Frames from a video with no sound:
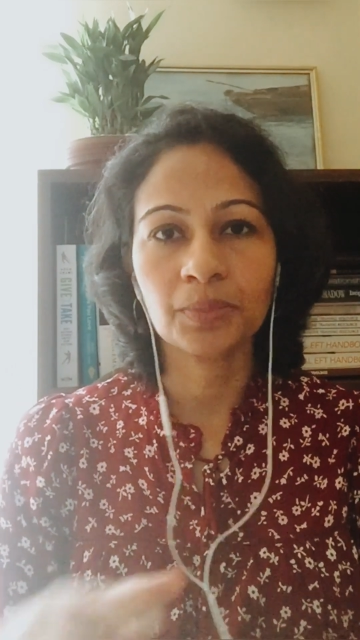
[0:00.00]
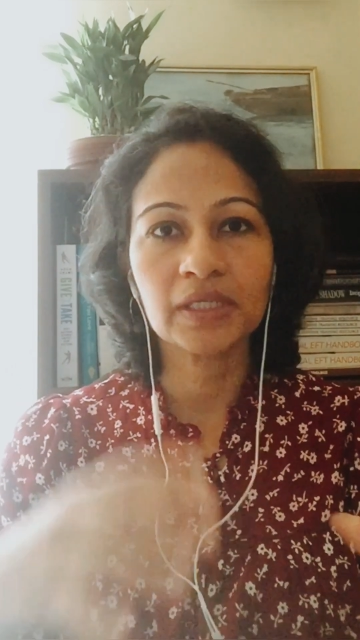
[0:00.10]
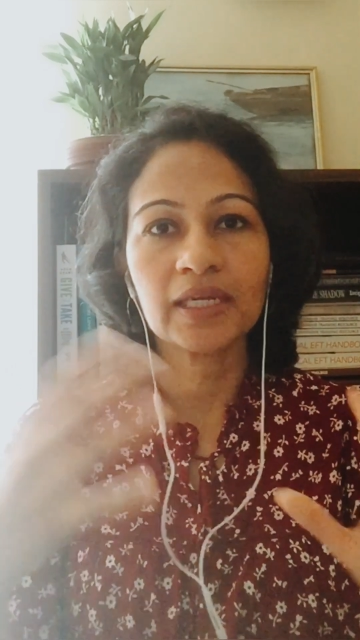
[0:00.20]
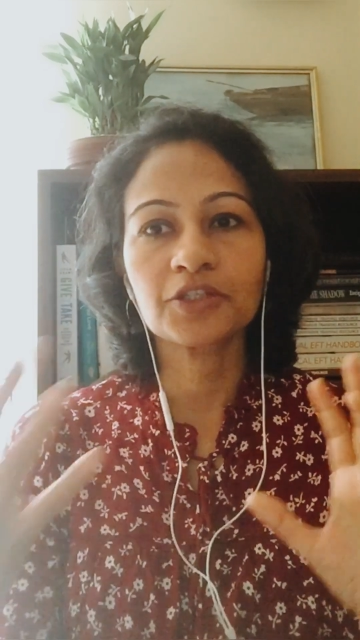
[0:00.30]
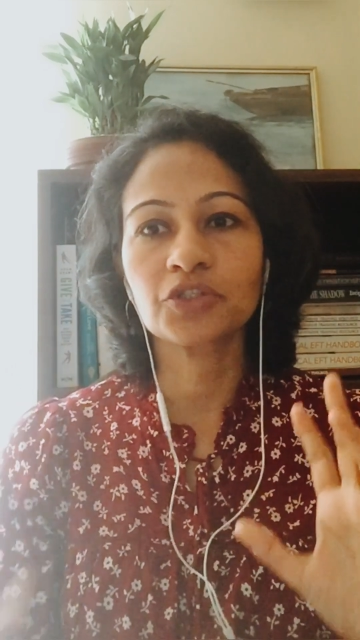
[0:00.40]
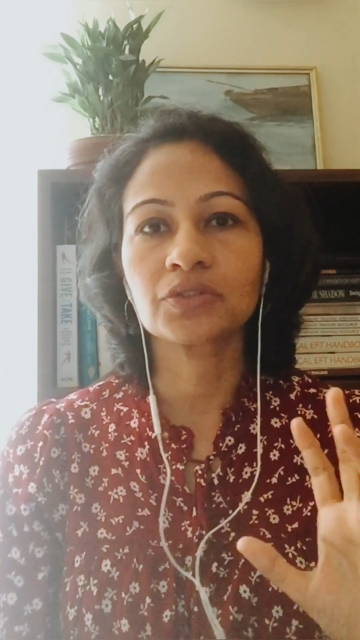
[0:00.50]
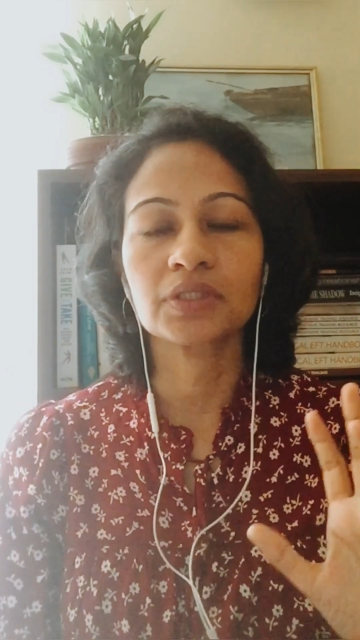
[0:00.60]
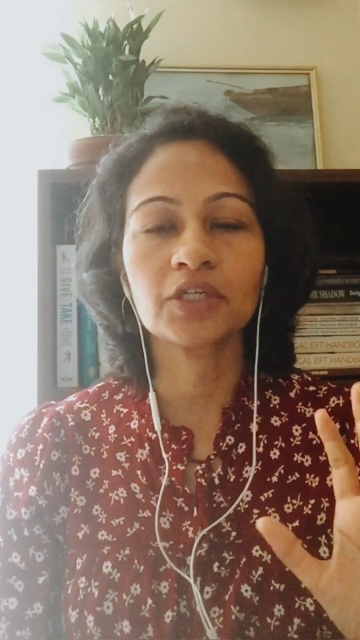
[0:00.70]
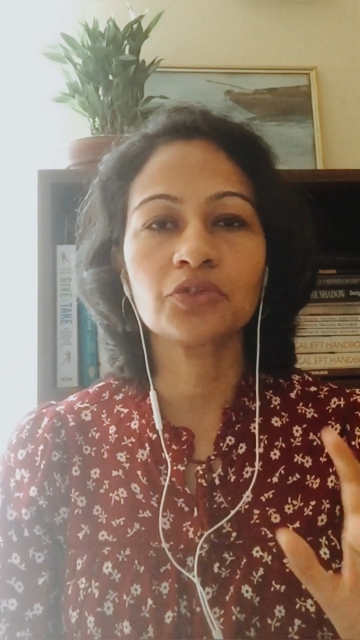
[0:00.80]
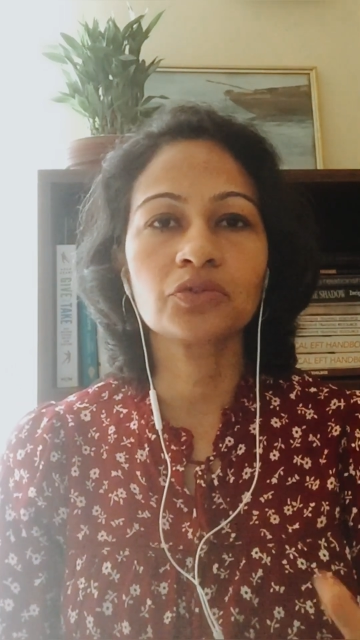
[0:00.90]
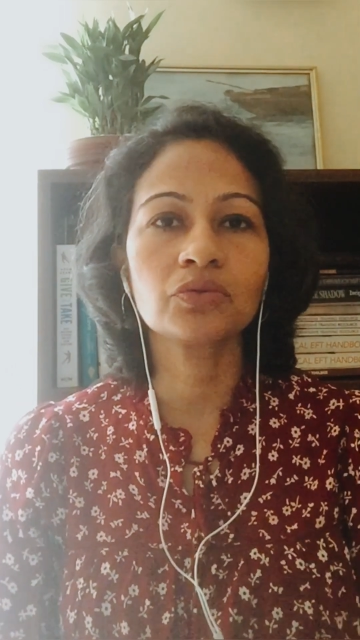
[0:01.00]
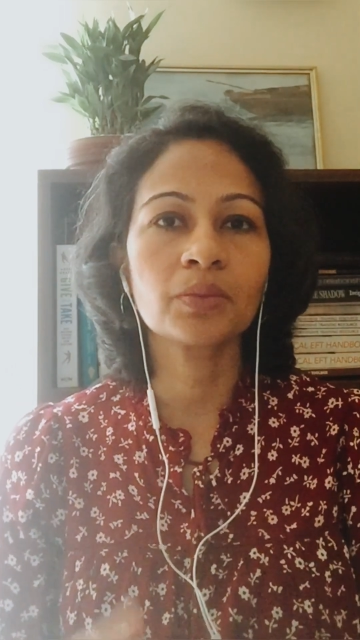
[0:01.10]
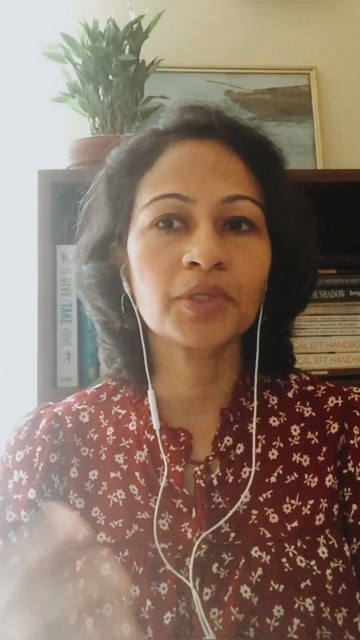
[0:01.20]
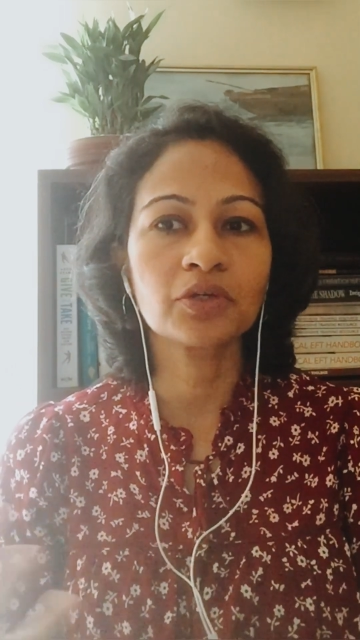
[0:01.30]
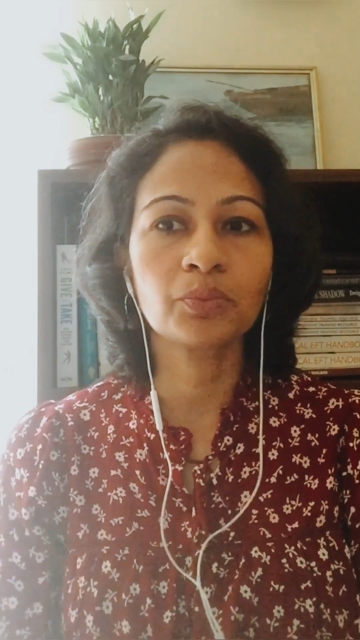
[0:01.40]
But let's say you do a
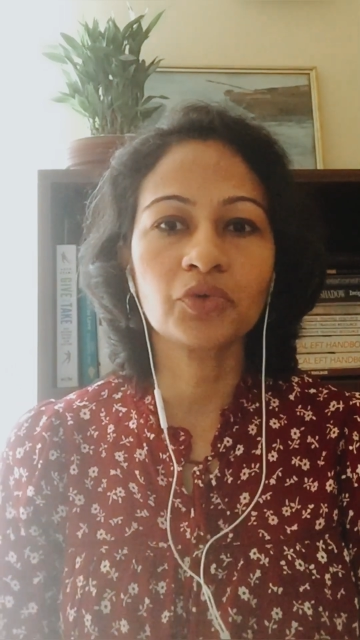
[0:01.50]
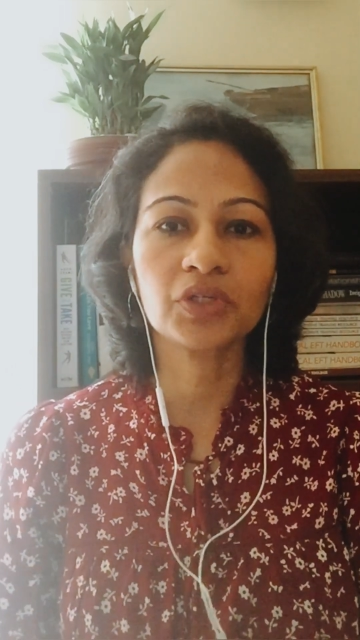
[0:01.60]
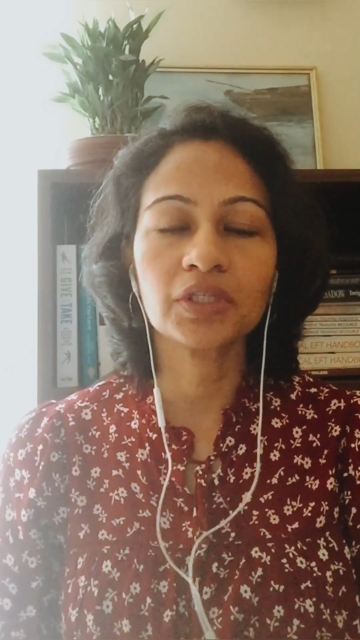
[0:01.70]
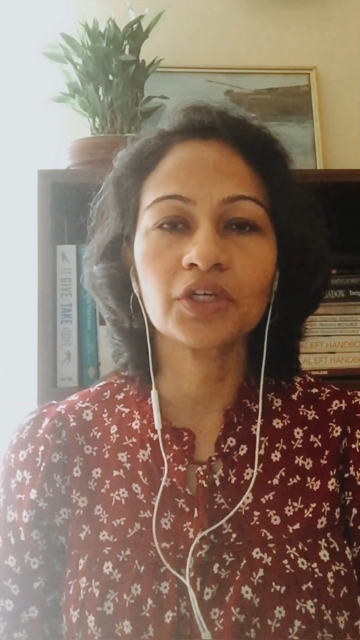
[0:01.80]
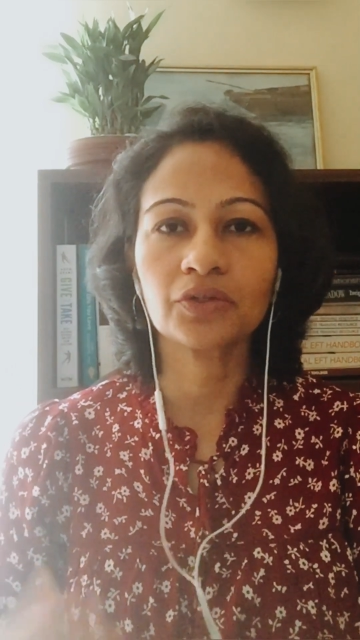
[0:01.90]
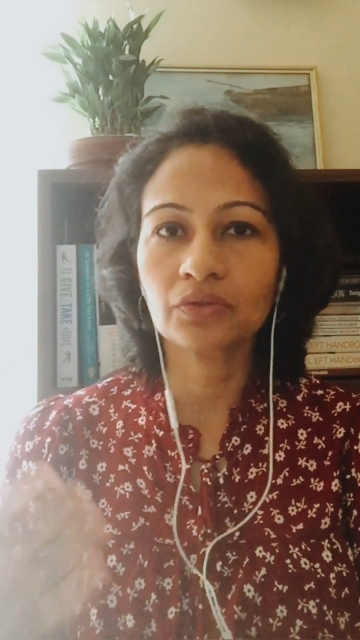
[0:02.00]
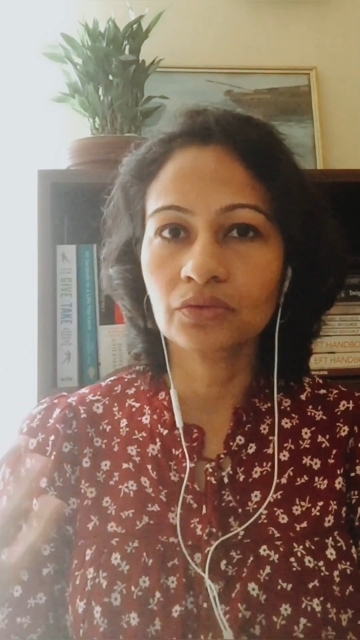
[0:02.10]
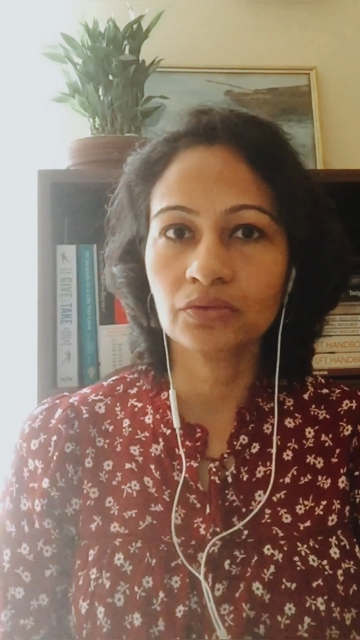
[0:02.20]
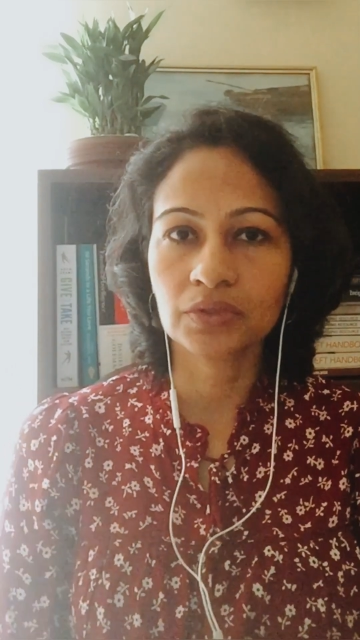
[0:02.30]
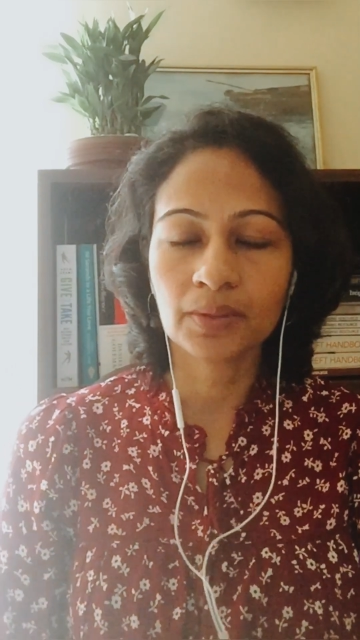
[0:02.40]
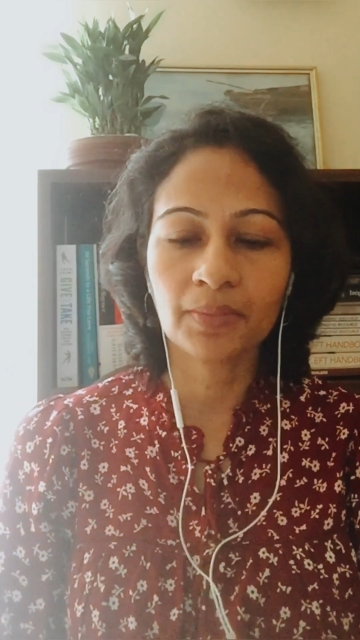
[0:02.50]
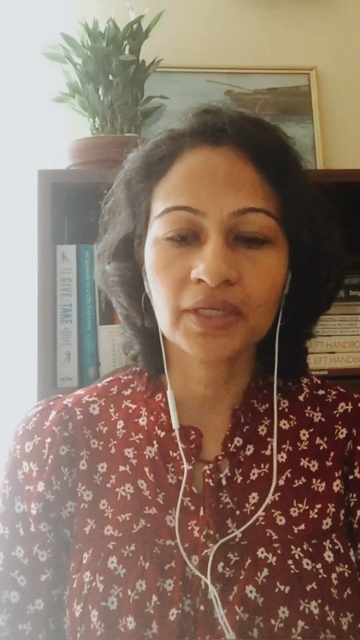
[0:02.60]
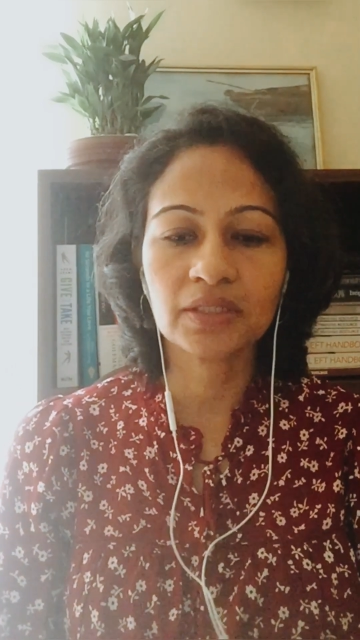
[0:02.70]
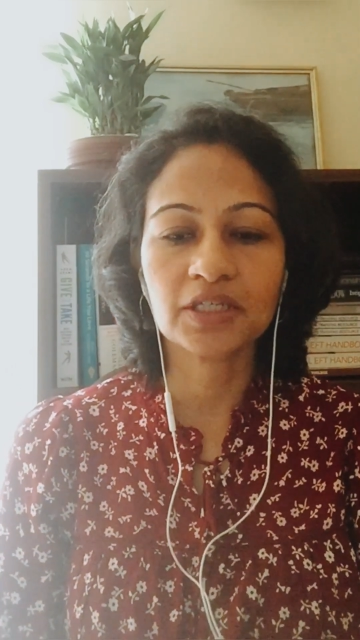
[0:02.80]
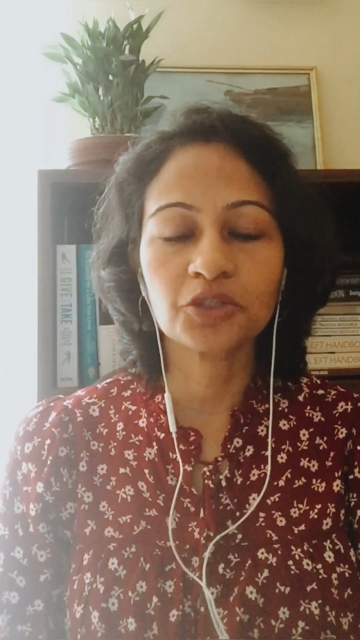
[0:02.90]
bit of breathing, you do some
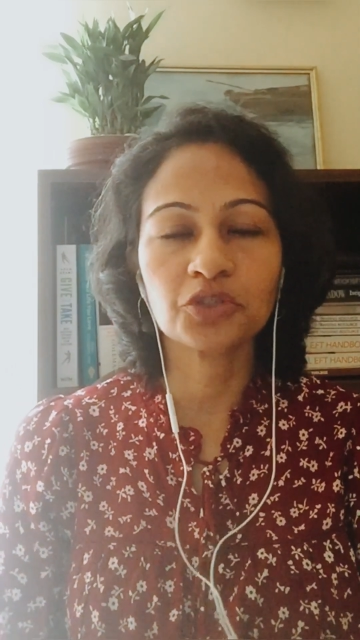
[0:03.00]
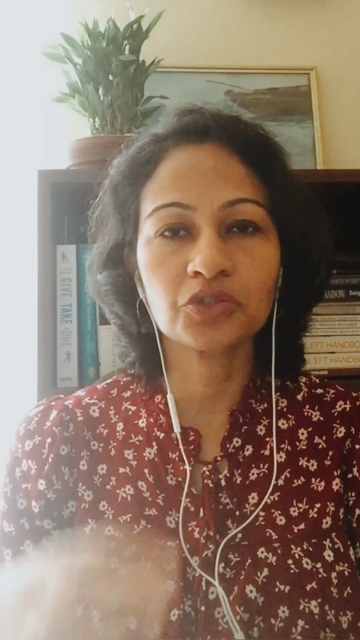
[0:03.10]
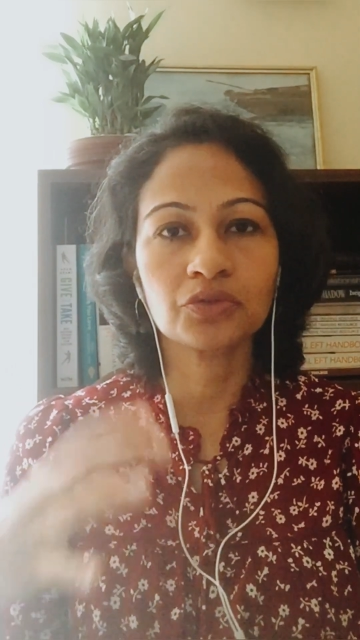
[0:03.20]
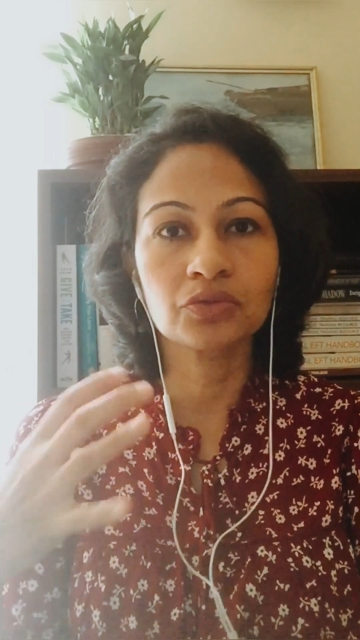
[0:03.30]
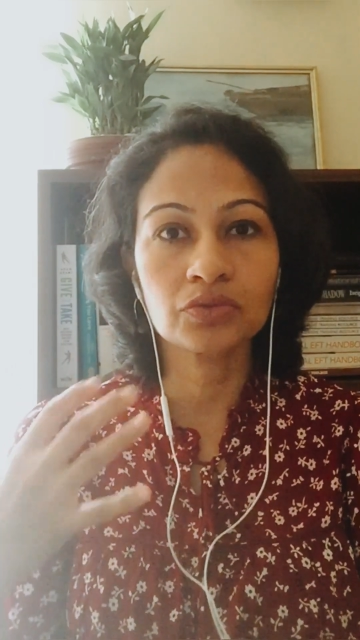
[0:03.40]
meditation, you do